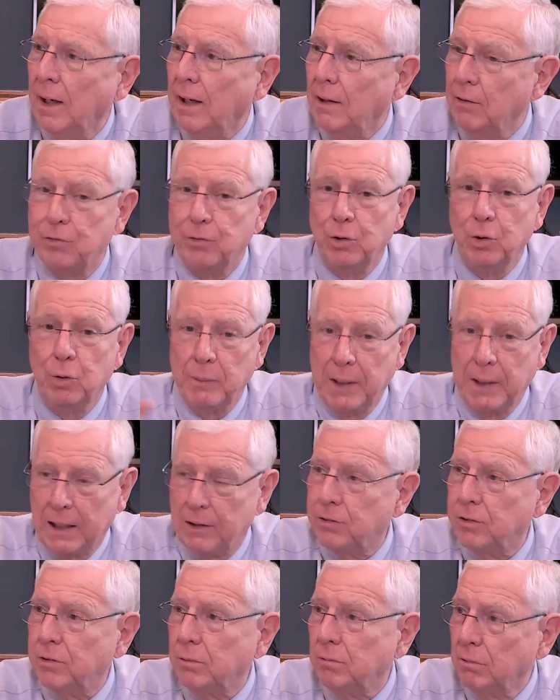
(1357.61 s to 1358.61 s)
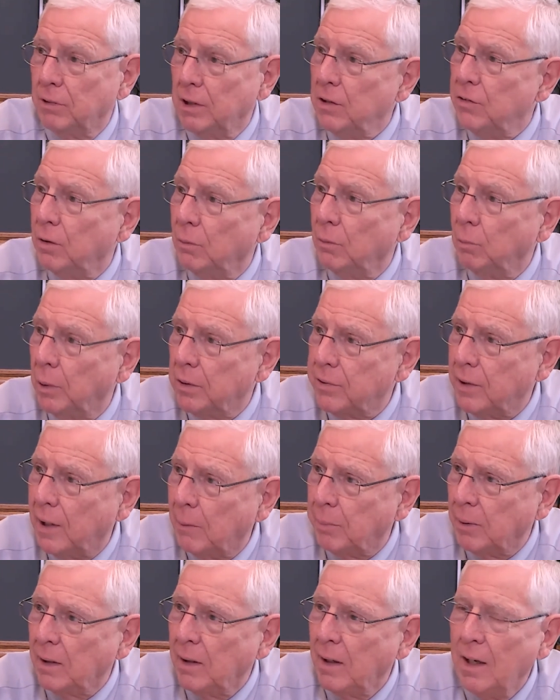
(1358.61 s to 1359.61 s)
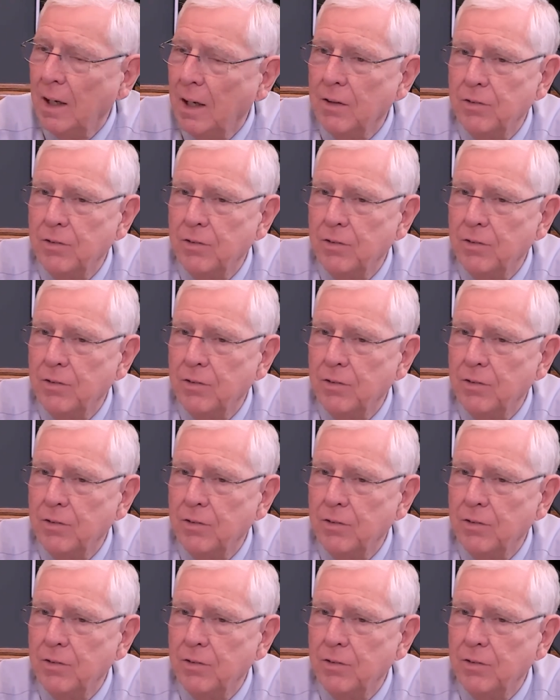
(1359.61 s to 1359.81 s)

And I assume that's the reason what's happening.